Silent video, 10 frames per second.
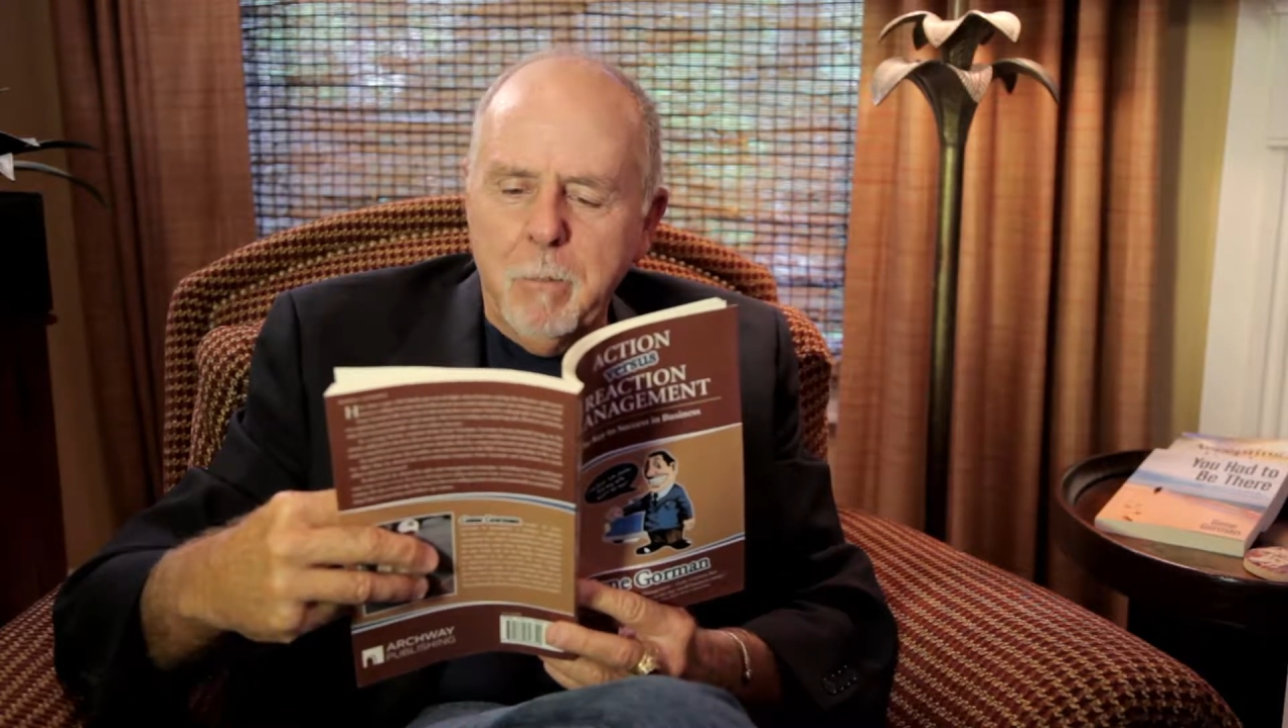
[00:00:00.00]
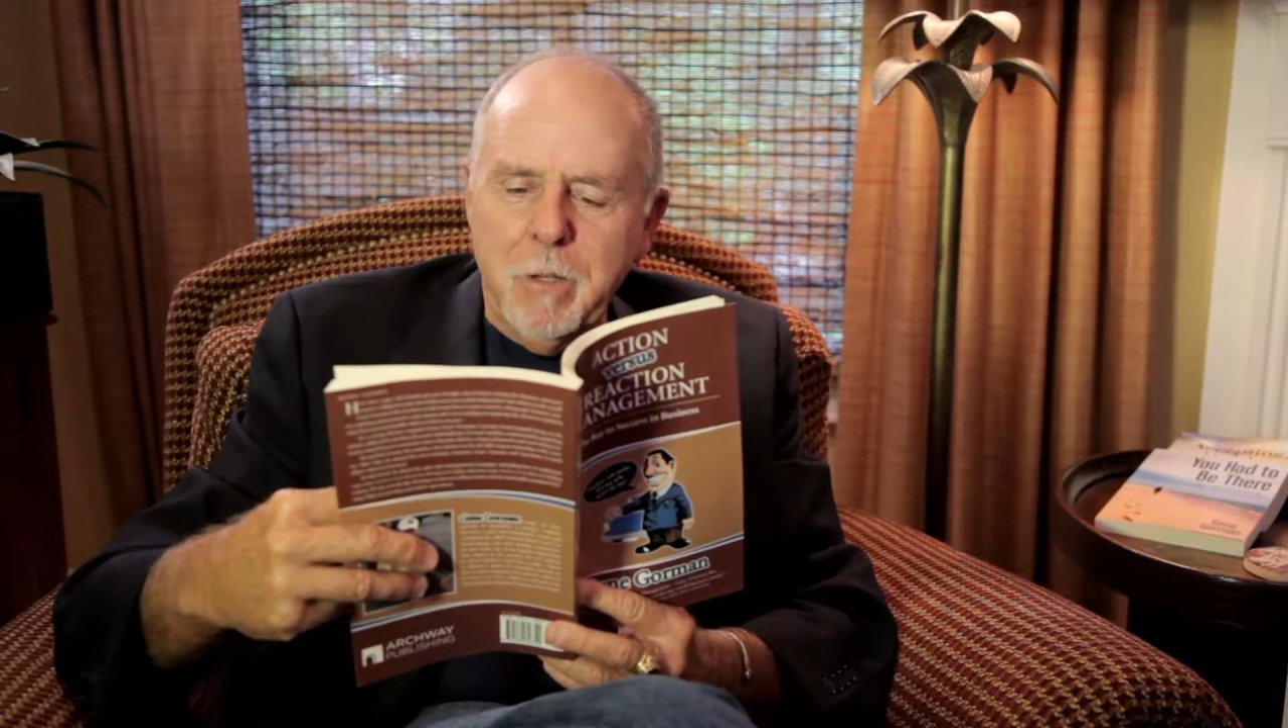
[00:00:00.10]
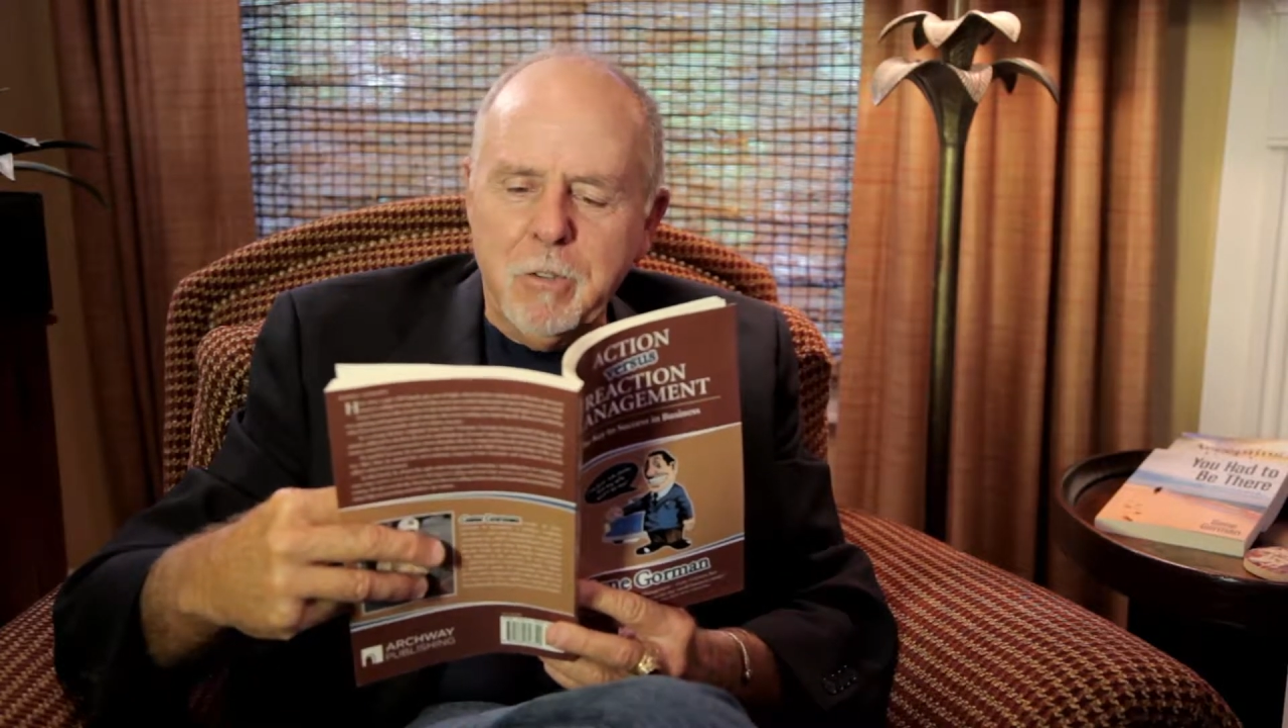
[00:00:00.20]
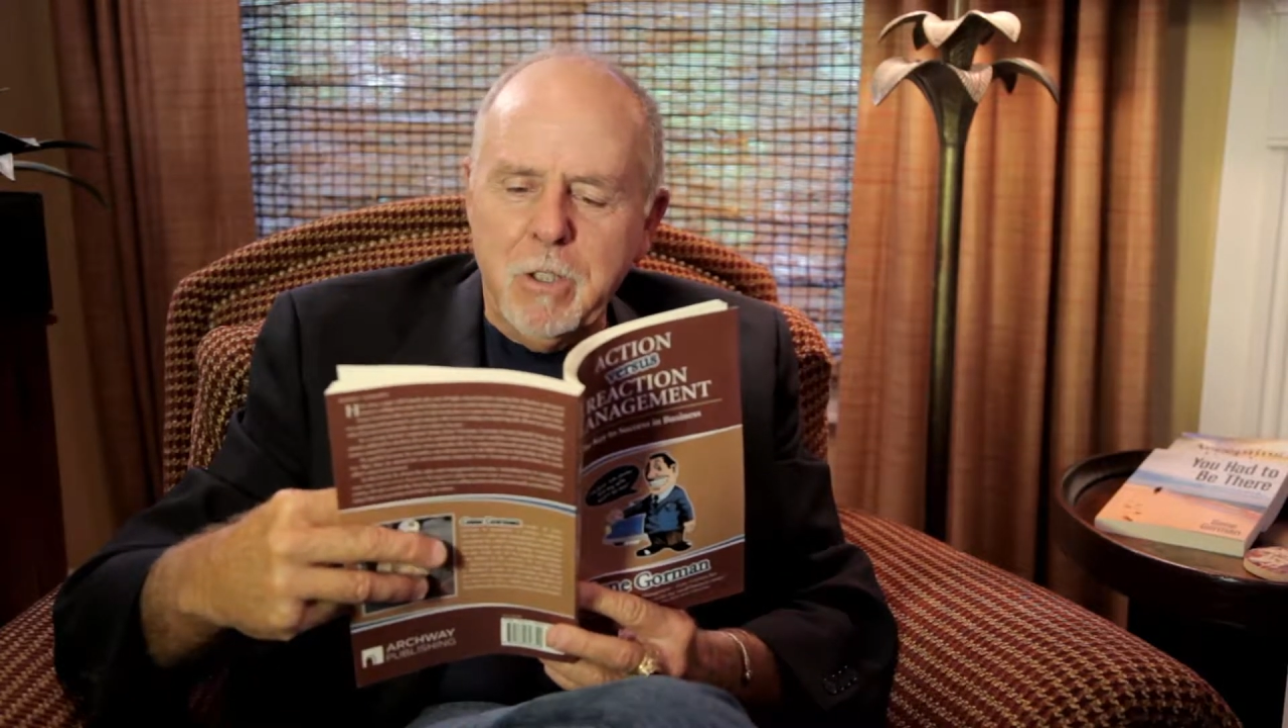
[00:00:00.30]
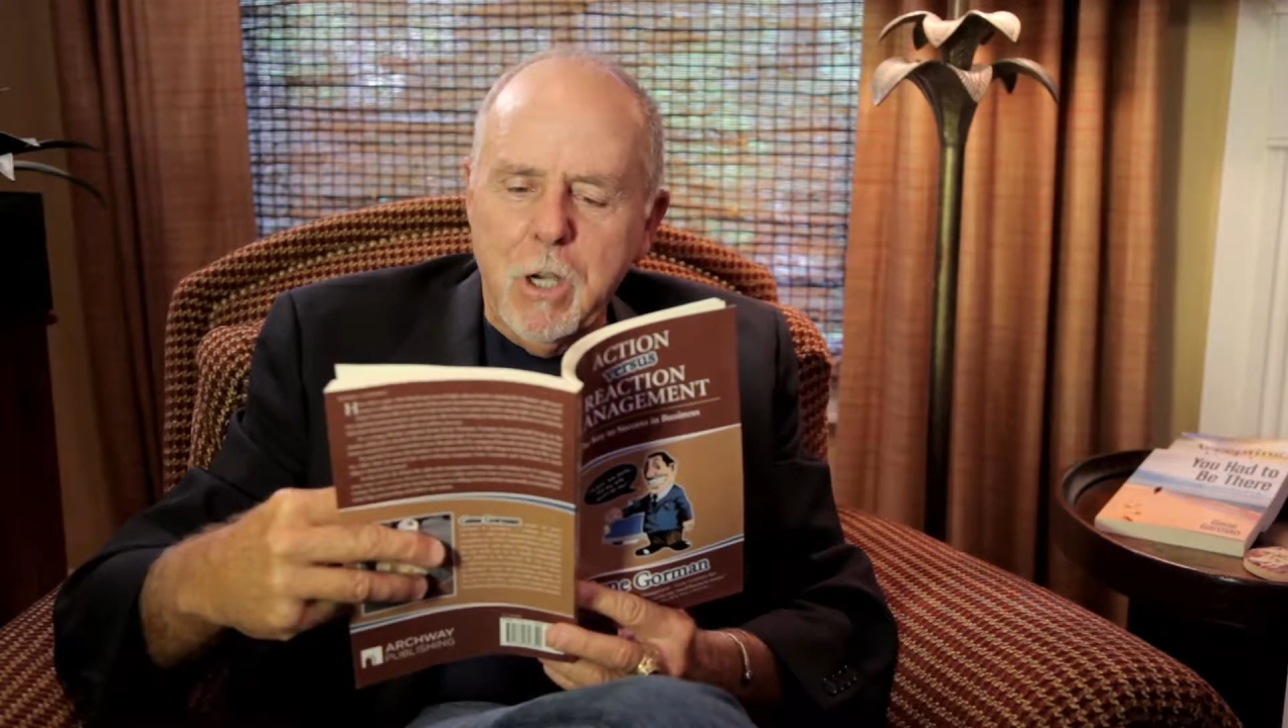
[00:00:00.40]

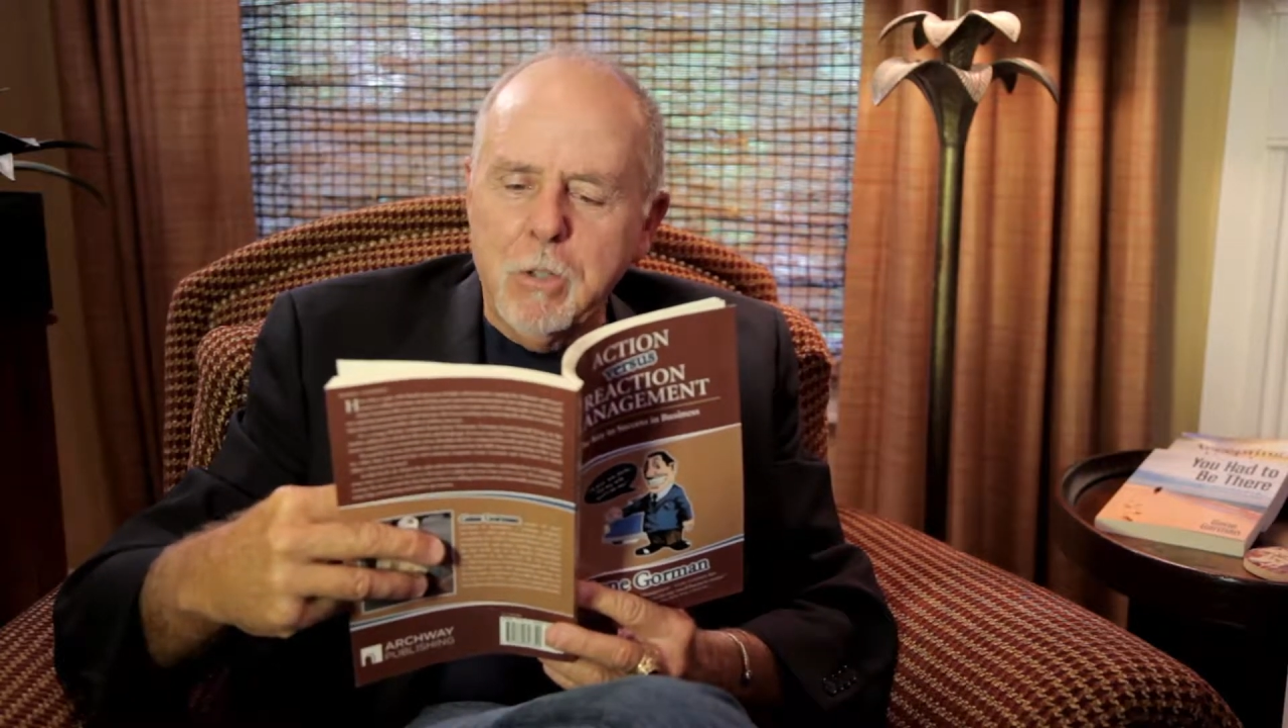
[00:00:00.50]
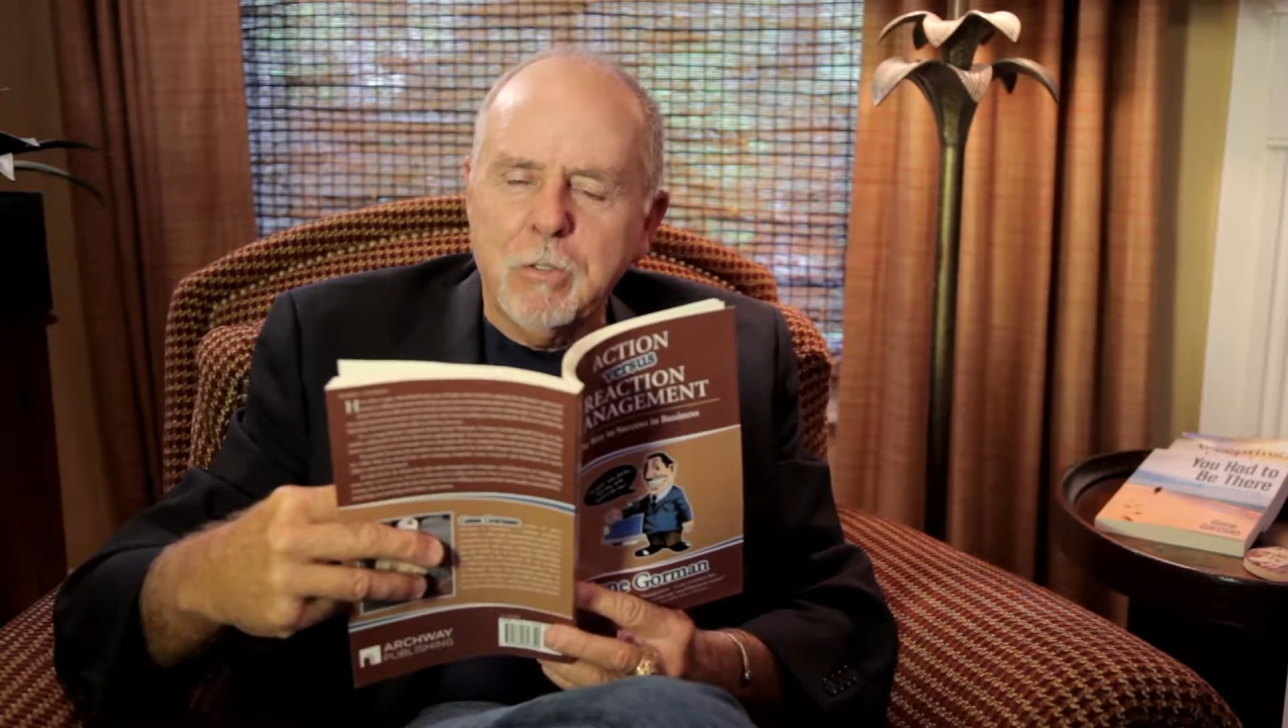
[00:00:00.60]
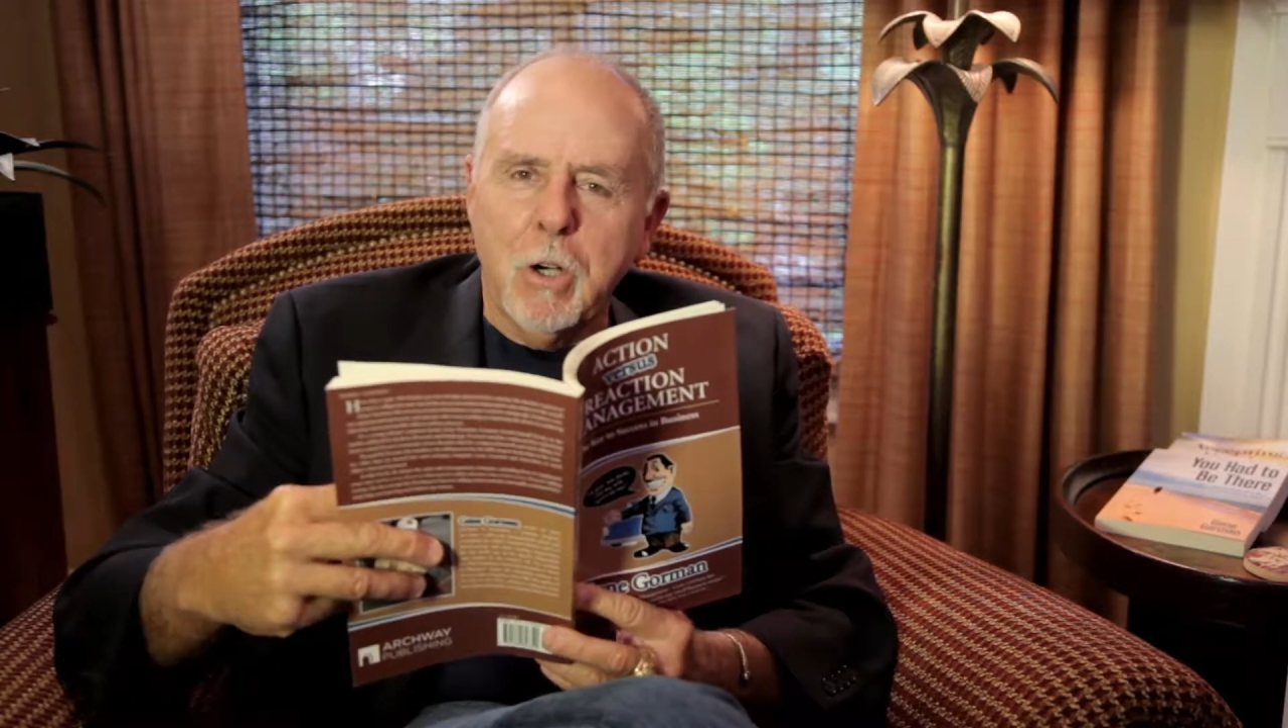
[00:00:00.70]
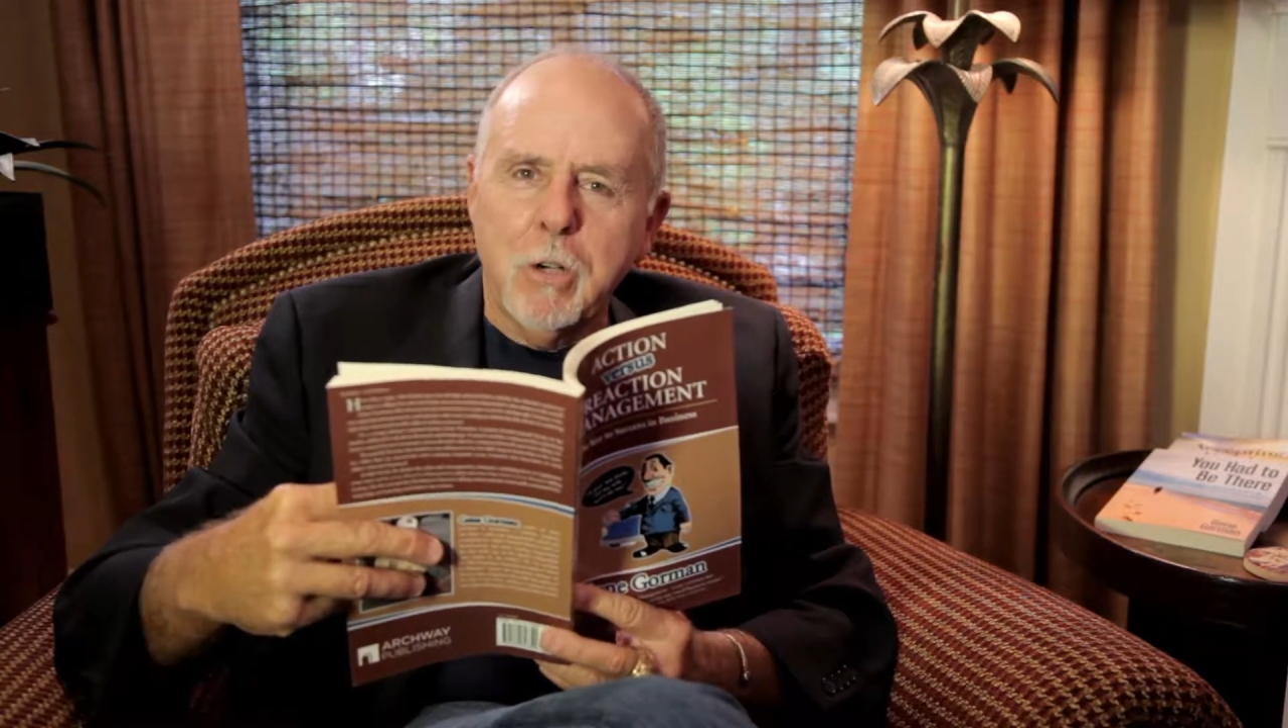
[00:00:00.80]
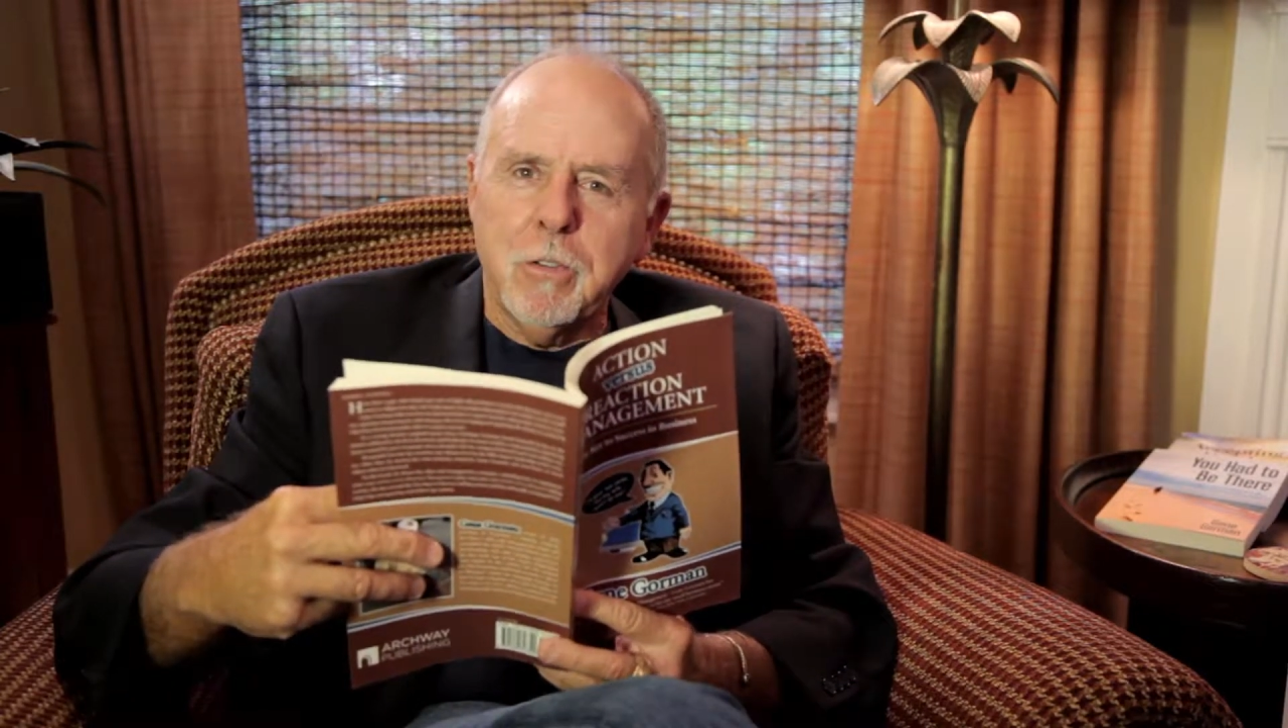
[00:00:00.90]
as a young
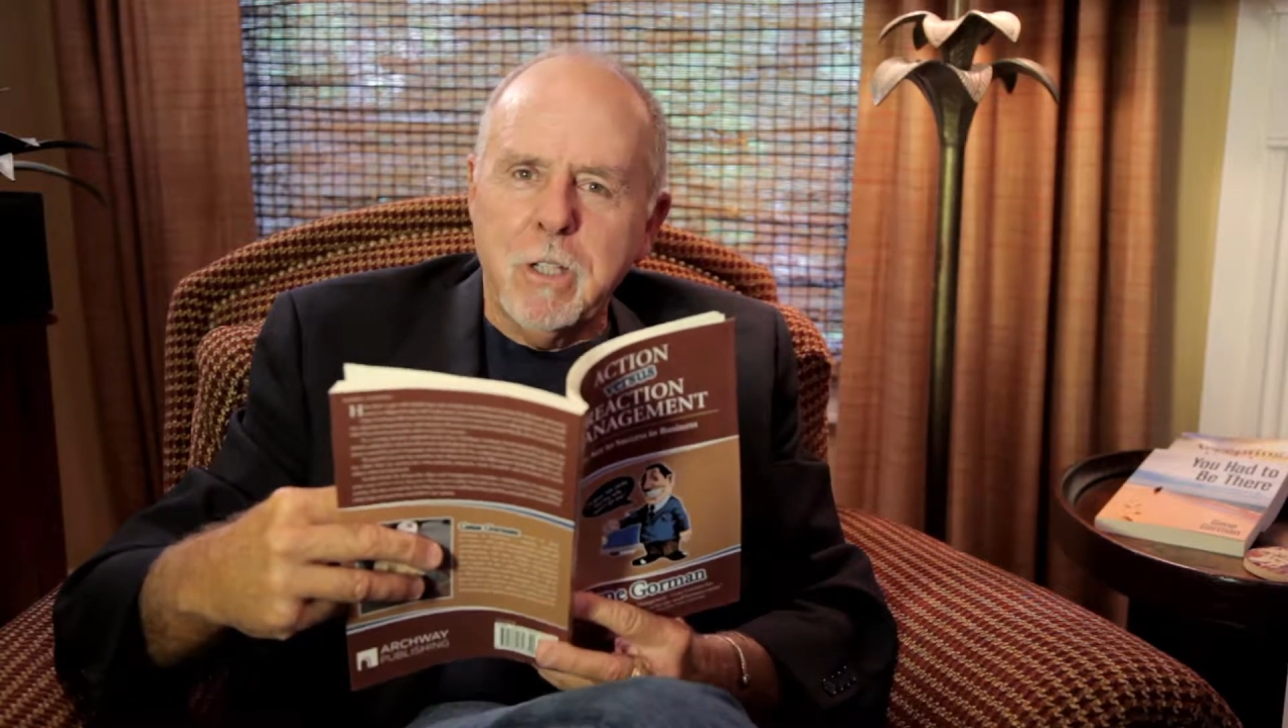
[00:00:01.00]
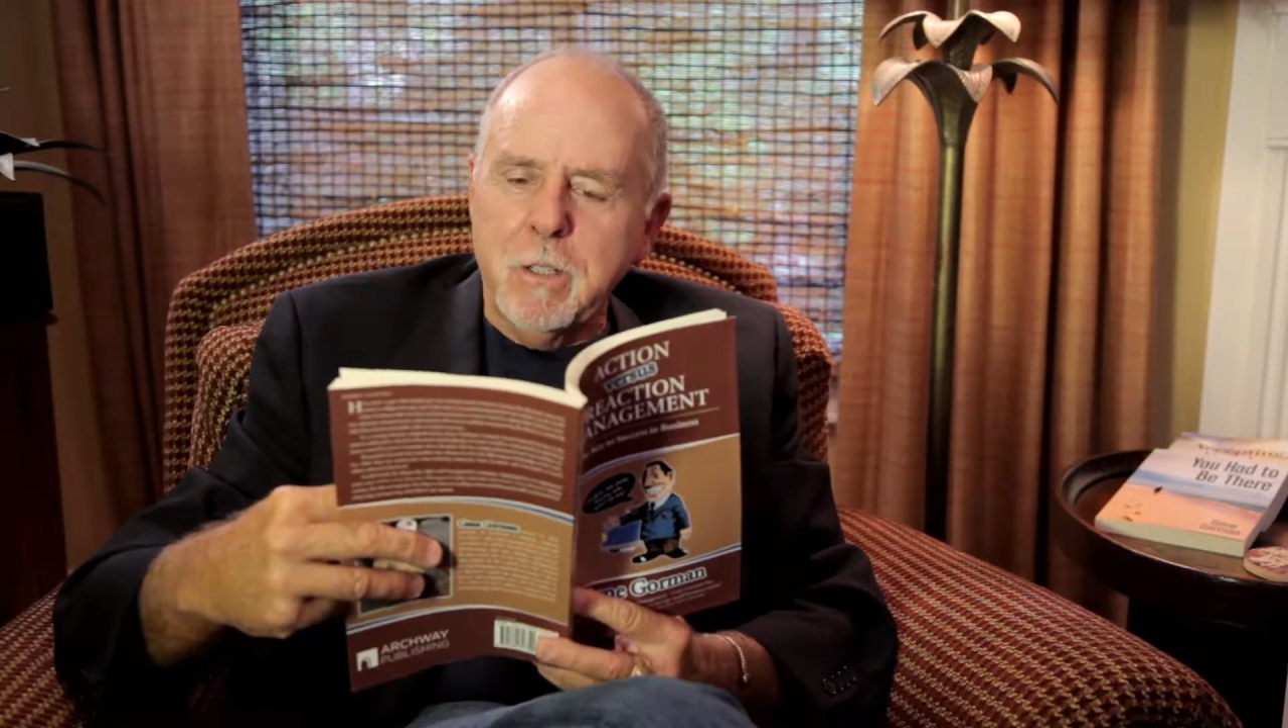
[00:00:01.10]
sergeant